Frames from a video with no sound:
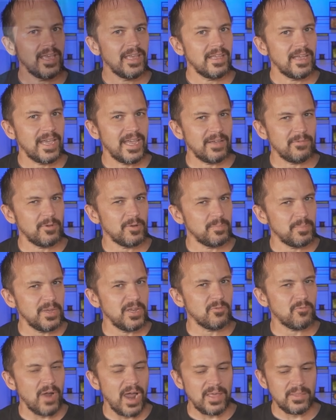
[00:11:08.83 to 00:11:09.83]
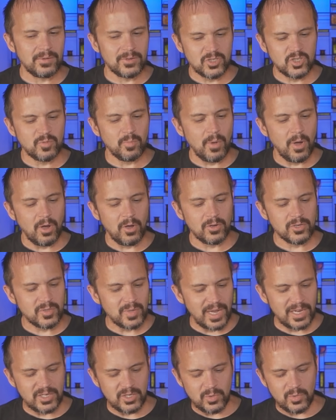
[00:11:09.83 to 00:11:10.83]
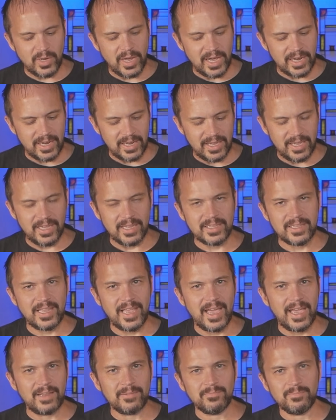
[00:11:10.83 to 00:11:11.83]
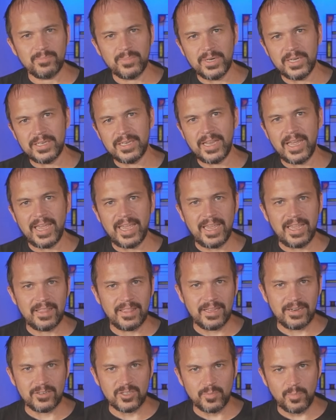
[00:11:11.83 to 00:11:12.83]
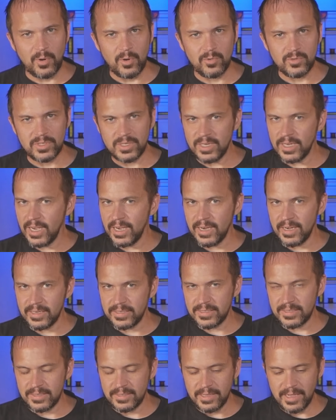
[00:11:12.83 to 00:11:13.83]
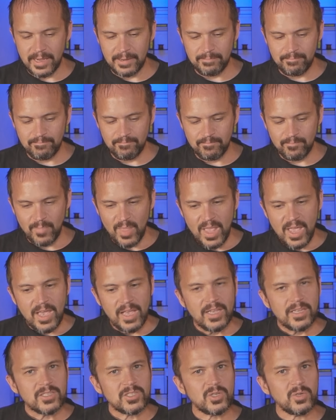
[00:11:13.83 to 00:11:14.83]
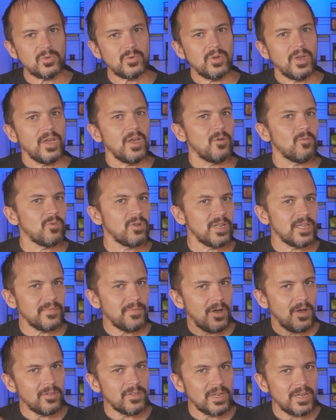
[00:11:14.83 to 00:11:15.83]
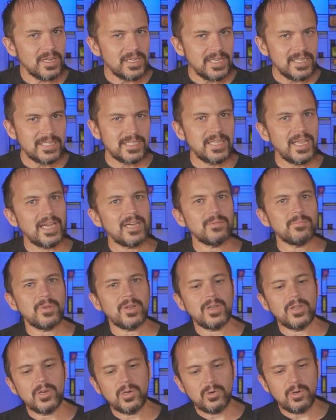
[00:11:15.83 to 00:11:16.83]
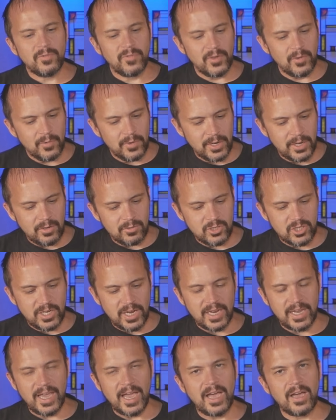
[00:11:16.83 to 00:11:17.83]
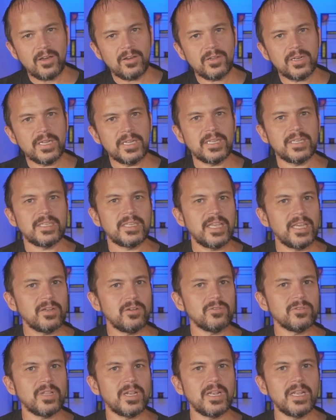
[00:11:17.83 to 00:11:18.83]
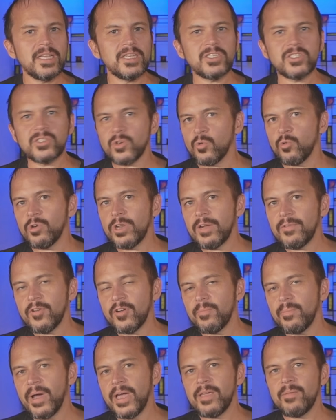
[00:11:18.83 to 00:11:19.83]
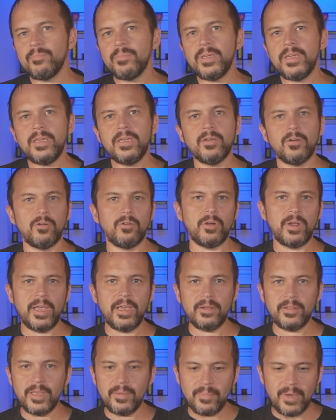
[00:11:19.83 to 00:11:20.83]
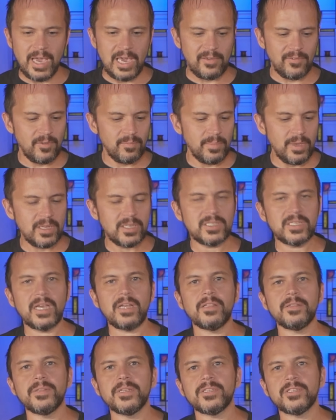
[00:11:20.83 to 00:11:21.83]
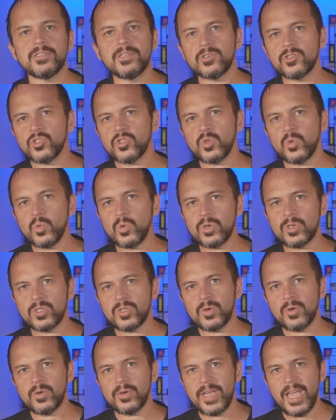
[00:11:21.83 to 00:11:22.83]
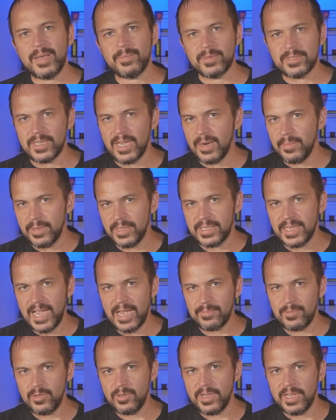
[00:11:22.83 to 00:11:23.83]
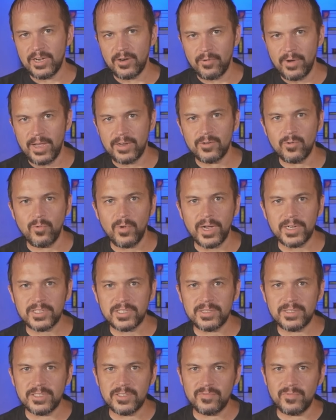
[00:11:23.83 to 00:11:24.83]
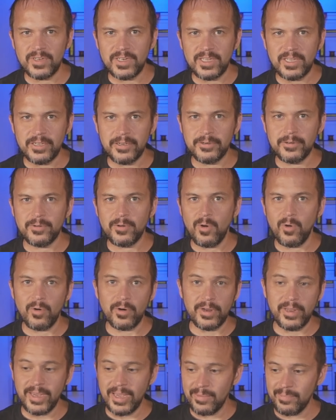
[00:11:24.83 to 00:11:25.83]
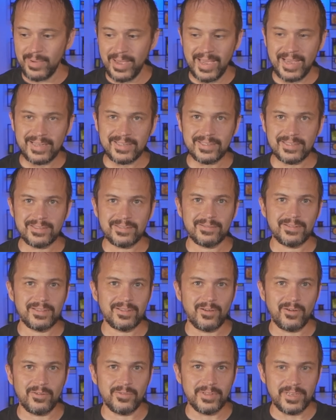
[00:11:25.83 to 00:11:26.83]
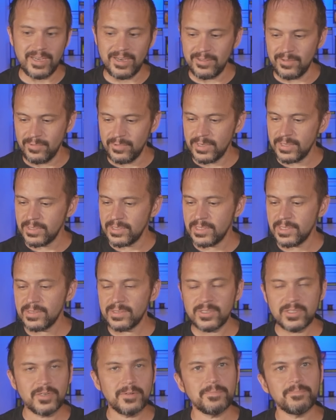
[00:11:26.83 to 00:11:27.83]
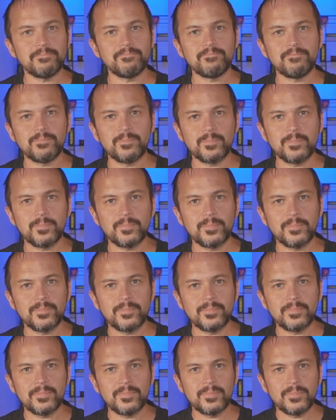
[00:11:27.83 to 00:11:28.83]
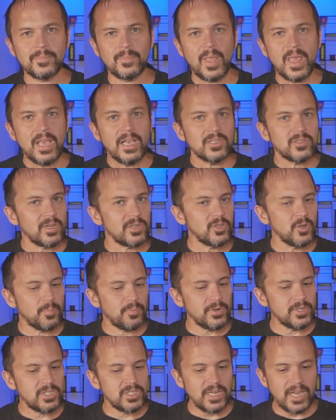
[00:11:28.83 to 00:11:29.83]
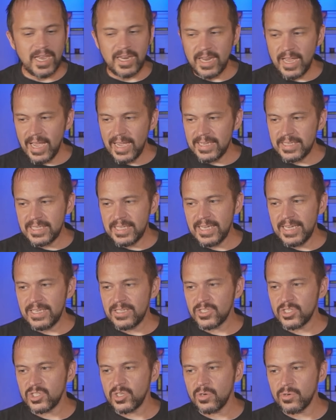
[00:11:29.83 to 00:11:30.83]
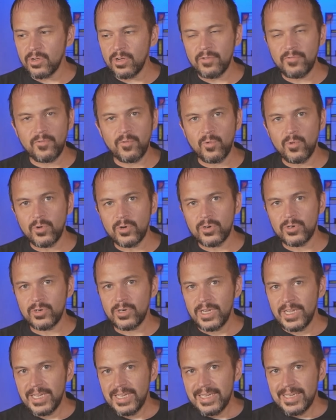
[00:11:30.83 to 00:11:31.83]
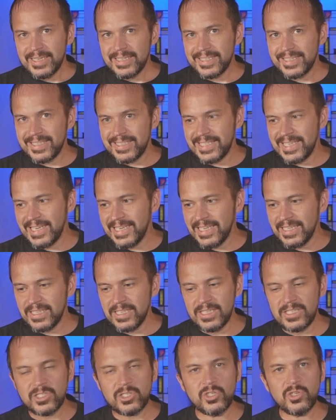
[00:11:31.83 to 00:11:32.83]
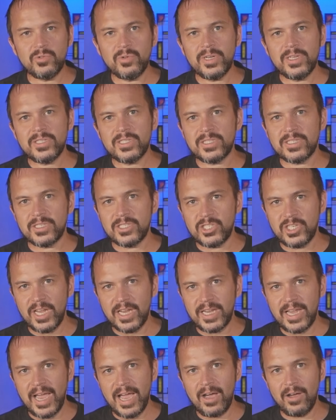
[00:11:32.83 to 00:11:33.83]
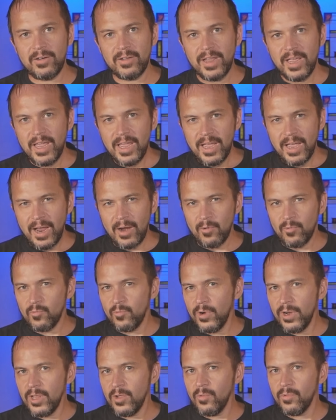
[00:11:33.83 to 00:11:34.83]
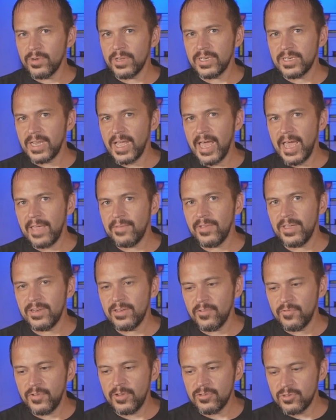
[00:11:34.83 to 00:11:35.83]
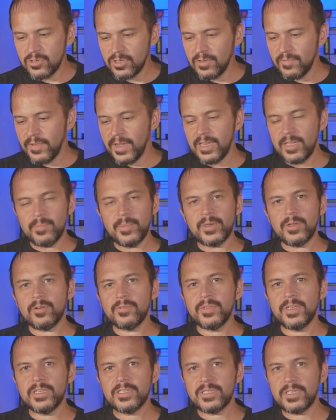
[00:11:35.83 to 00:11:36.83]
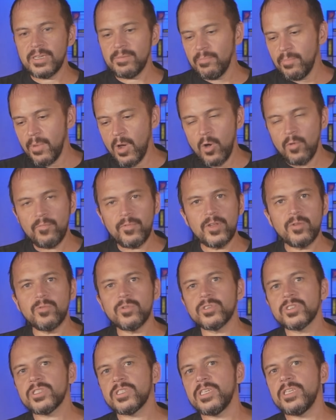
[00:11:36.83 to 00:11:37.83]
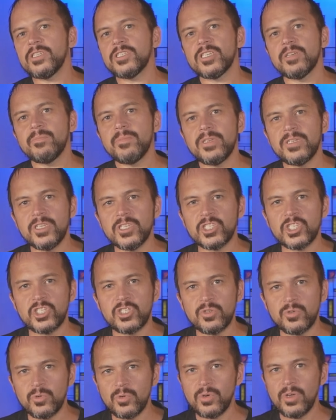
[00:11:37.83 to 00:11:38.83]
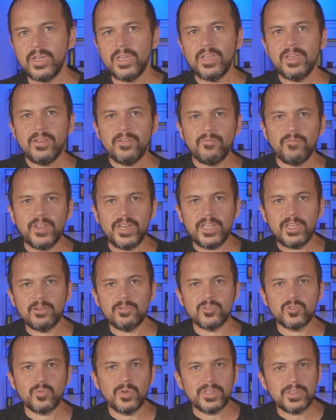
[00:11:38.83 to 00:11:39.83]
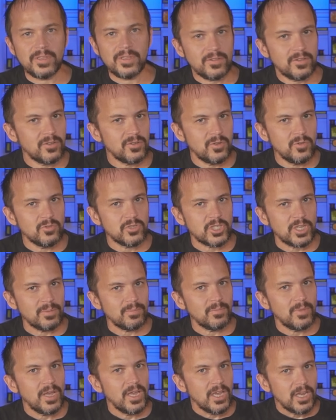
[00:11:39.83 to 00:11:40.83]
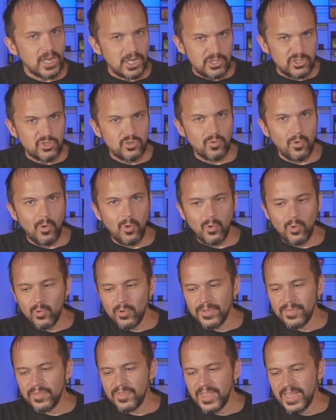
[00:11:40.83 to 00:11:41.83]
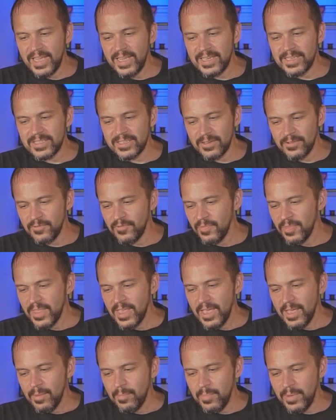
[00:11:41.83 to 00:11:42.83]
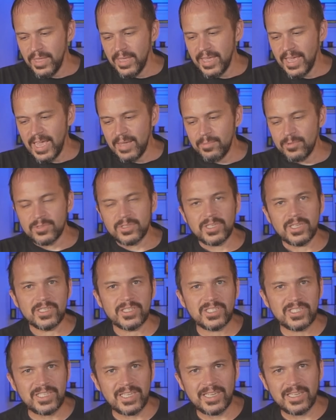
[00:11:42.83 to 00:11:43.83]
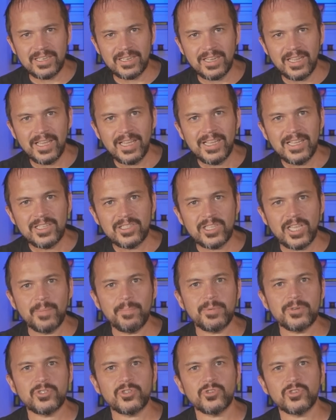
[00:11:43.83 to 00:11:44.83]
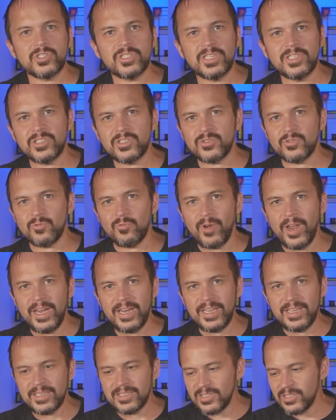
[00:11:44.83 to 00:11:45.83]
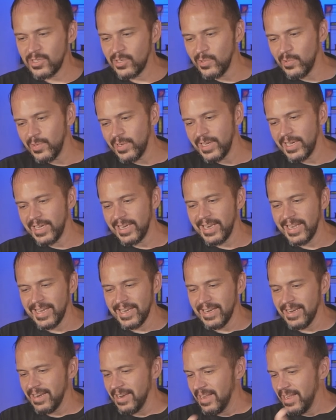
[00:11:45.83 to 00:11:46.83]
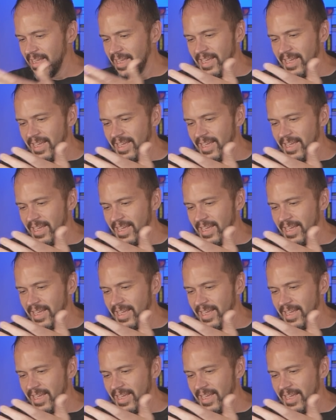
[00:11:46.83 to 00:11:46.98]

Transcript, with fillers: It would be rather small, so I do kind of get that. But hey, there's pros and cons to that. So we'll leave all the links down below if you want to go check out and get on the list or whatever it might be, or hell, they might even be selling this in their stores or on Amazon by the time you get around to watching this video or you get past all the other ones. So. So I do appreciate iTead and Sonoff for sending this to us to check out. I really want to dive into future development on this and hopefully we'll see some additional videos with it to do some control and things of being able to send temperature sensor ratings to it and